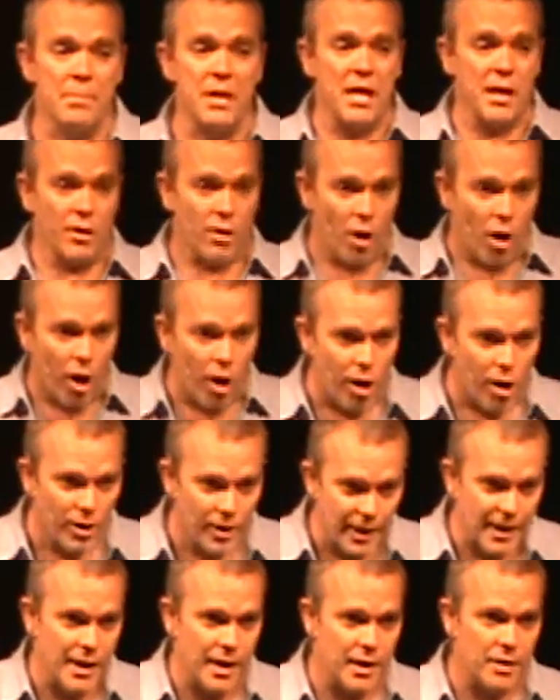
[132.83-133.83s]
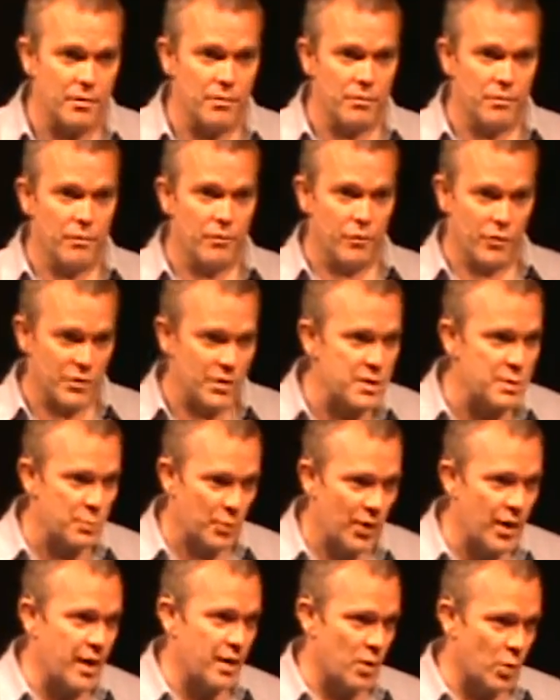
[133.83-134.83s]
being all in for
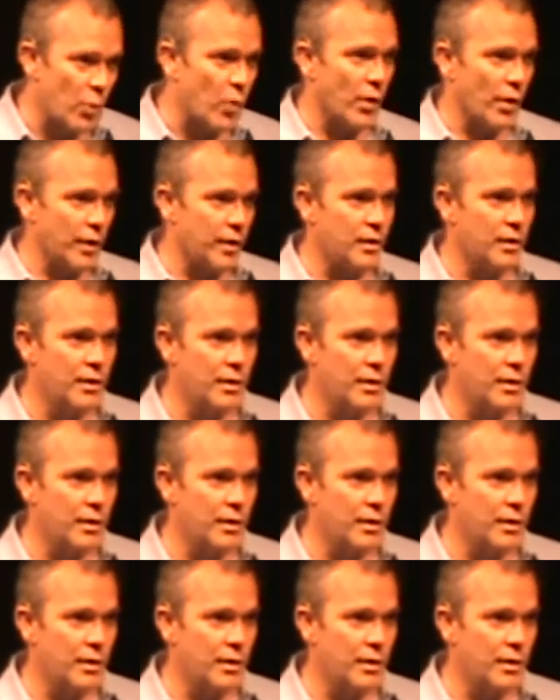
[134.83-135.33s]
this plan to work.